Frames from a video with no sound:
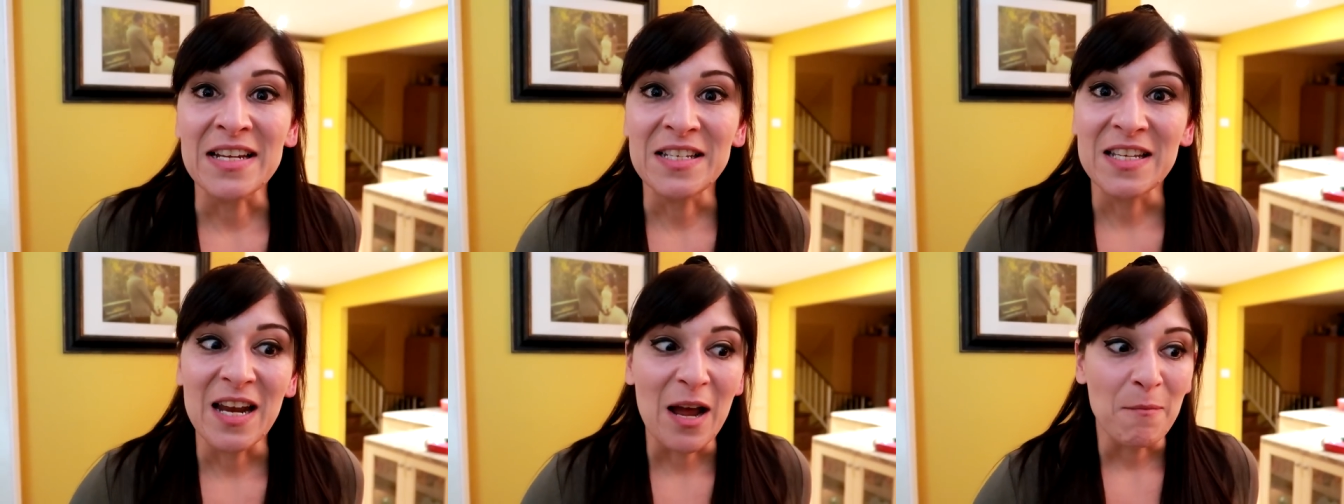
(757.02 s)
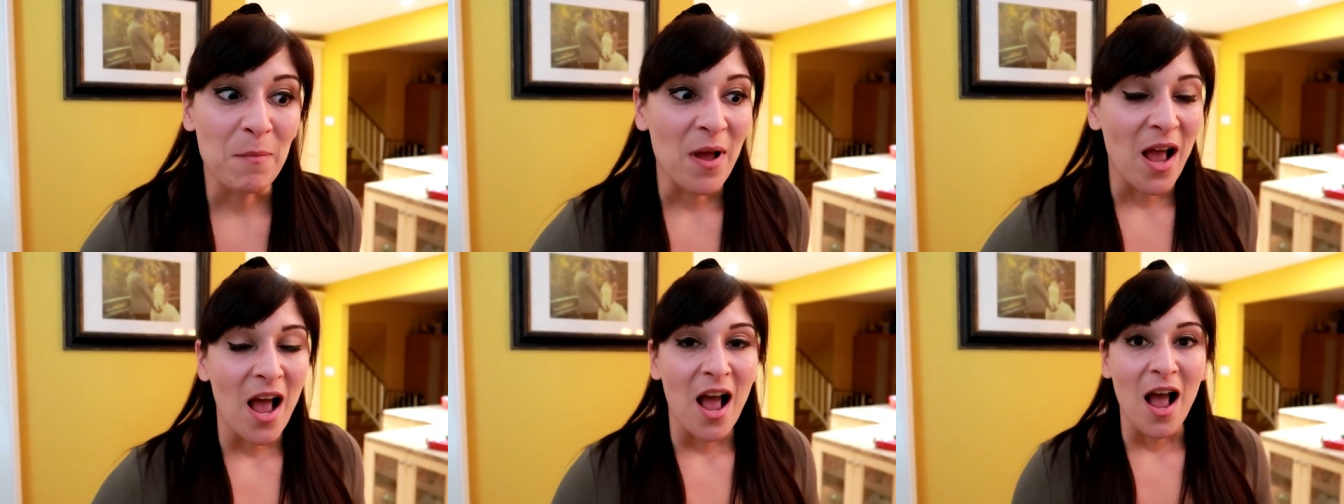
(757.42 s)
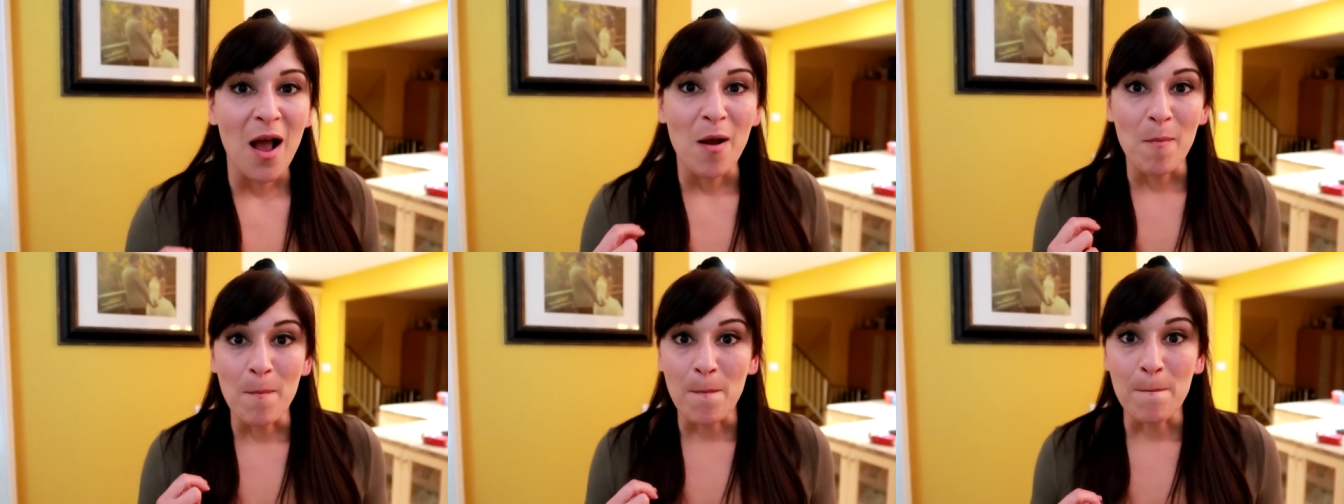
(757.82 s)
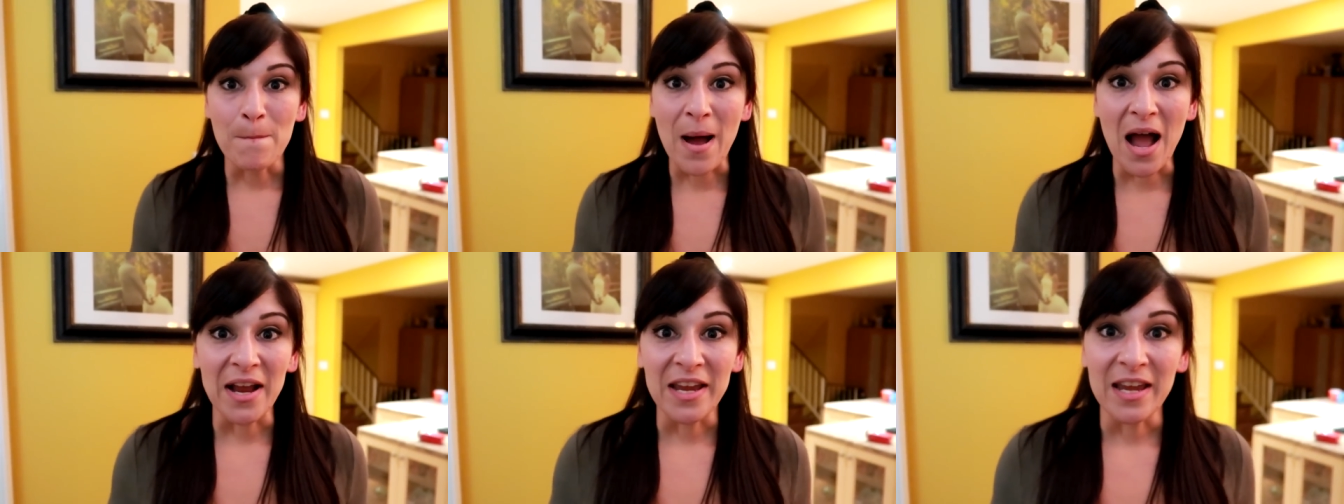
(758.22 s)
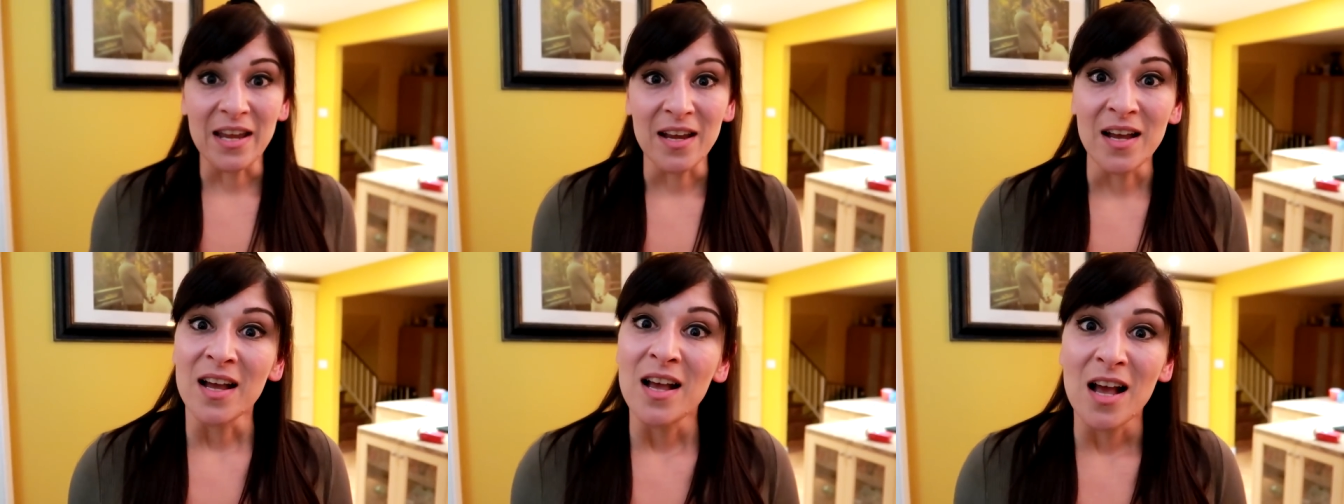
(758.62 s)
ended up
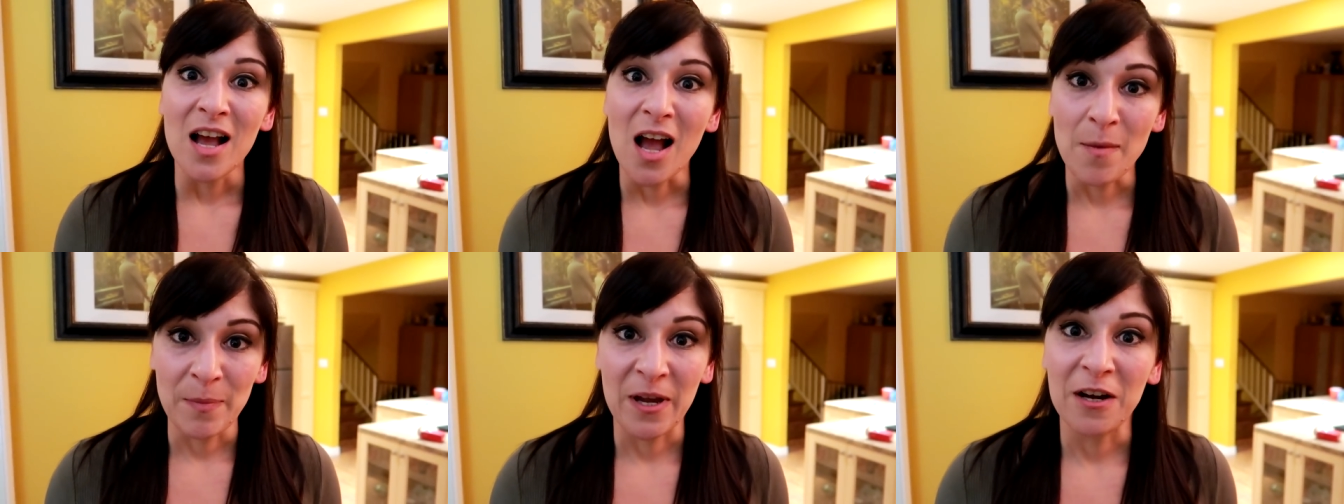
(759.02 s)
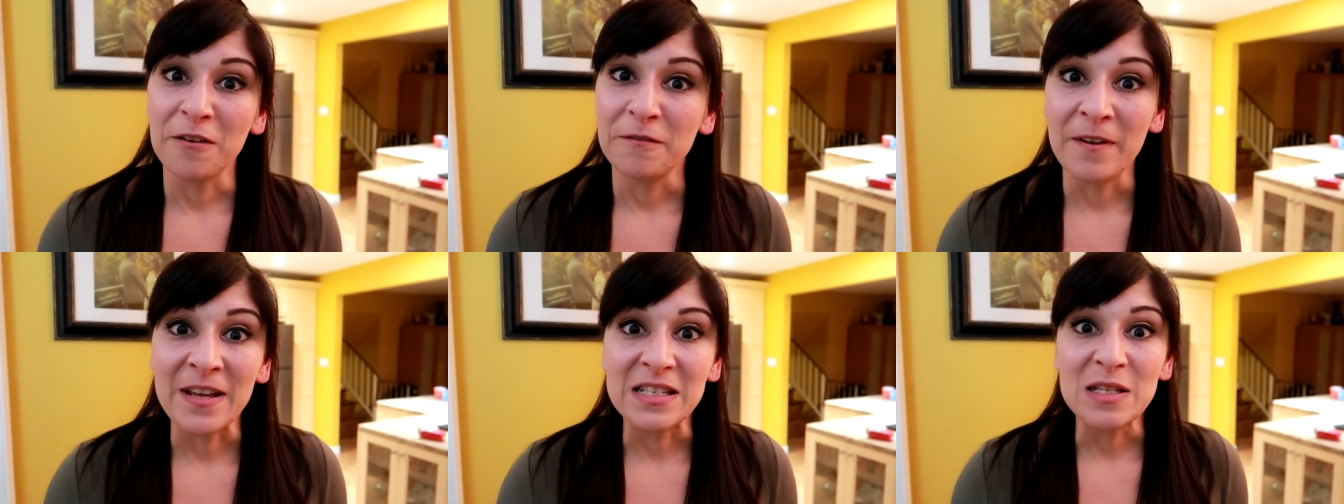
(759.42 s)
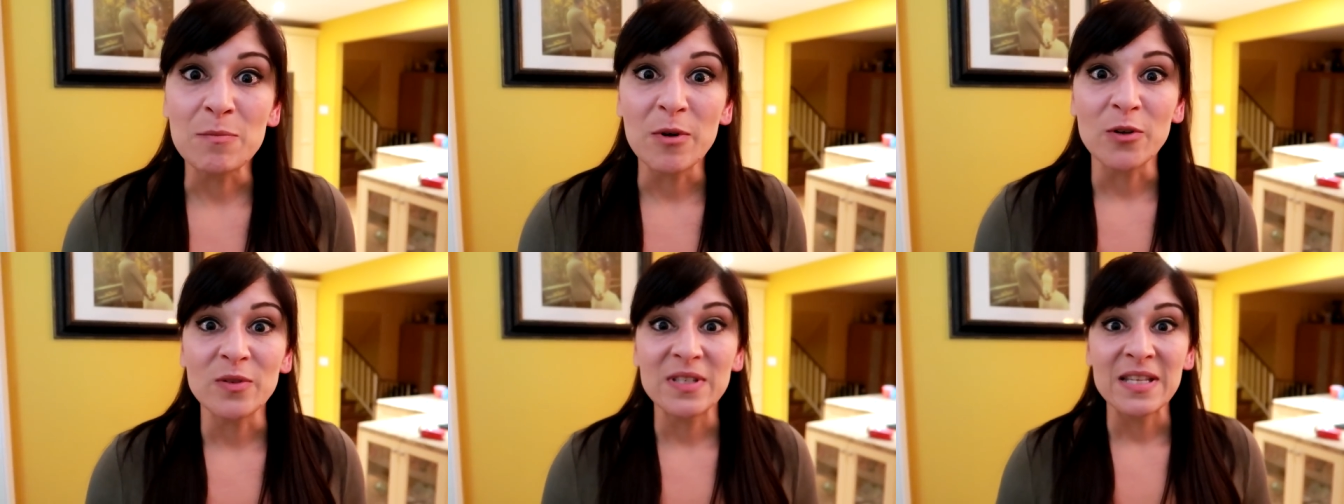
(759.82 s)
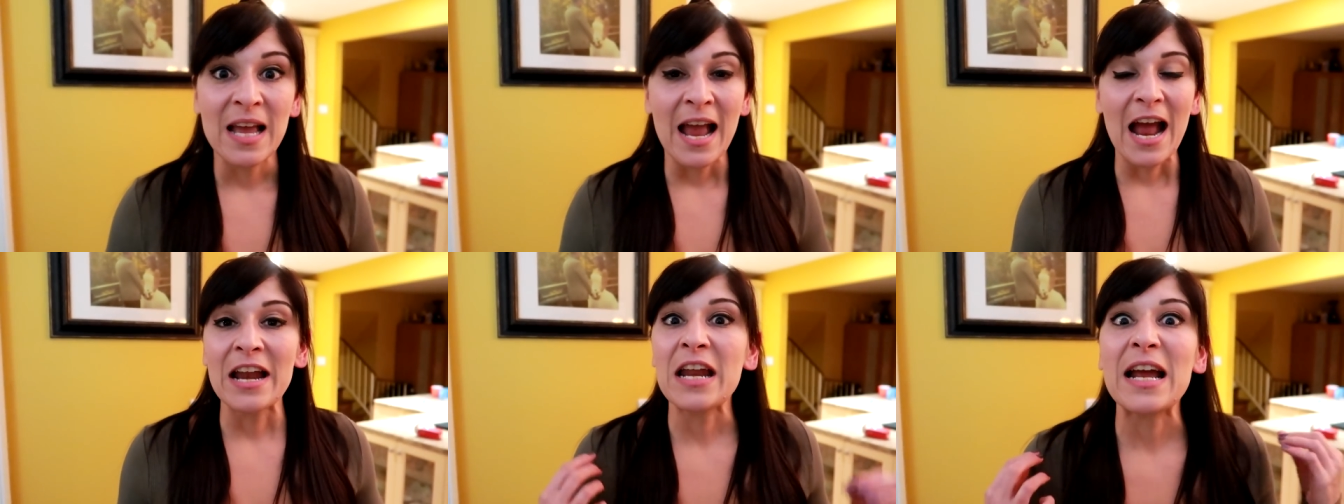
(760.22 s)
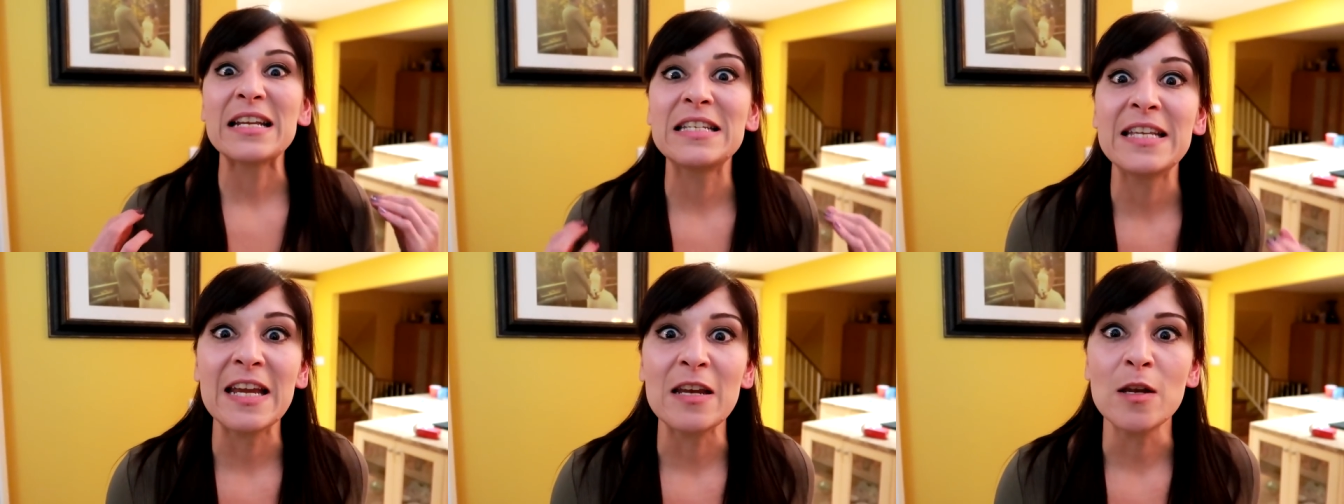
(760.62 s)
buying a pair of fancy boots, and I
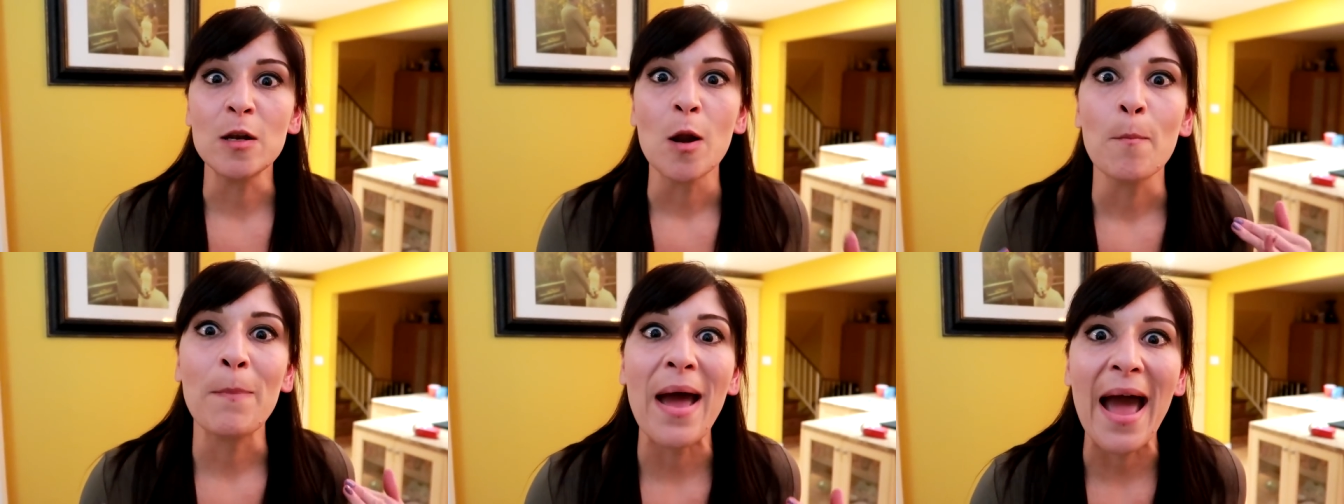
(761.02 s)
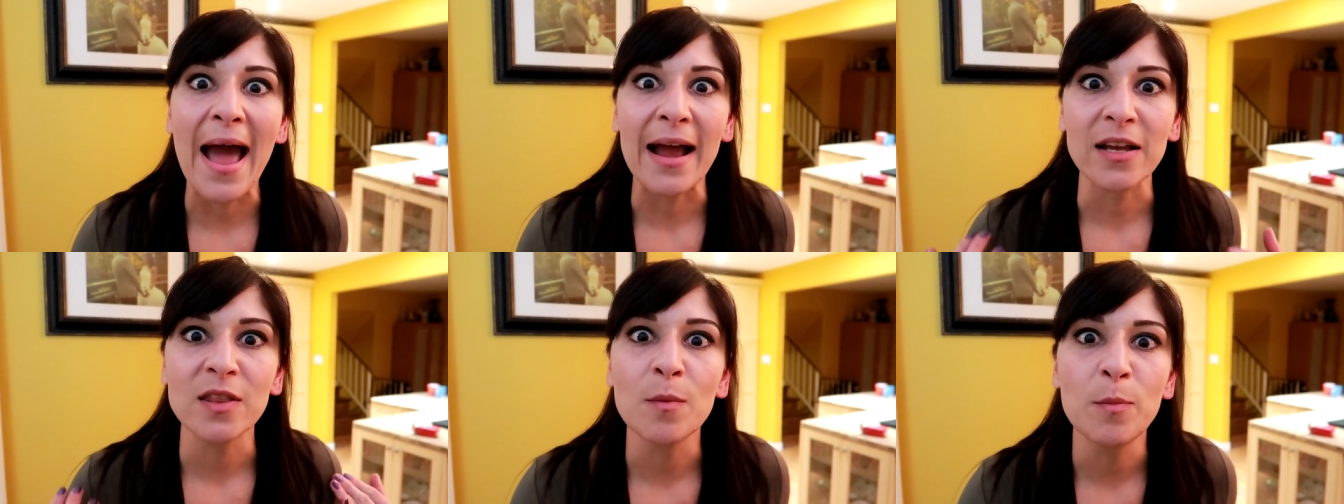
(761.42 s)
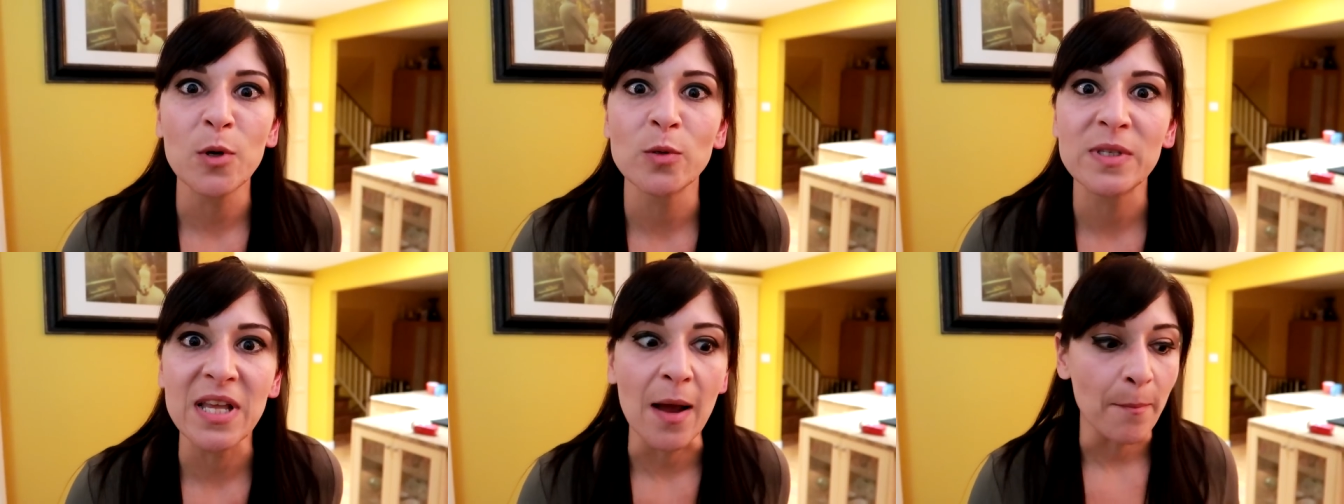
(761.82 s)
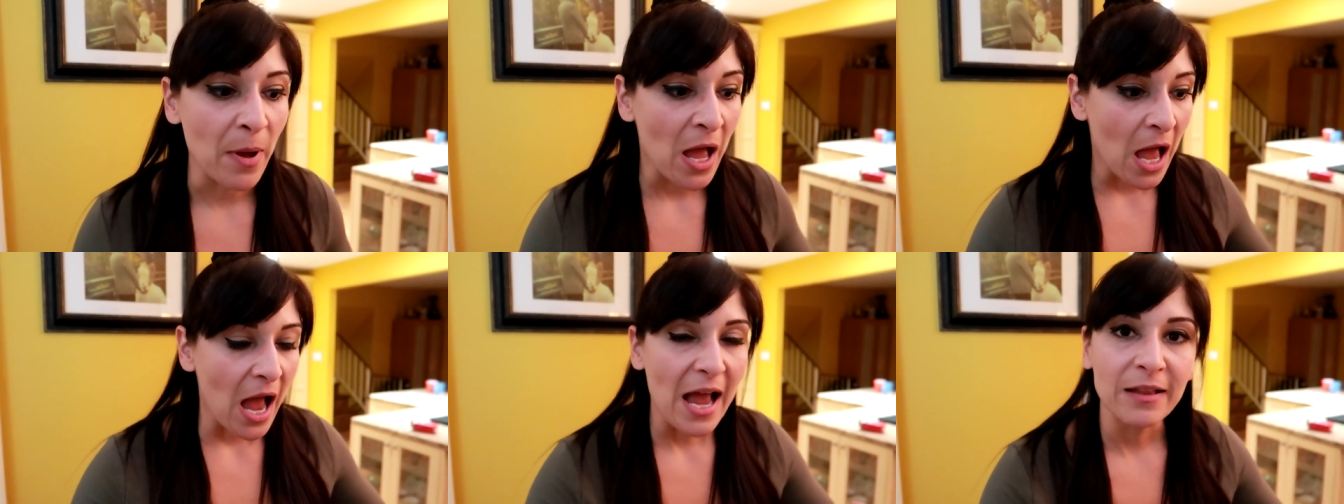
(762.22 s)
didn't pack the boots up.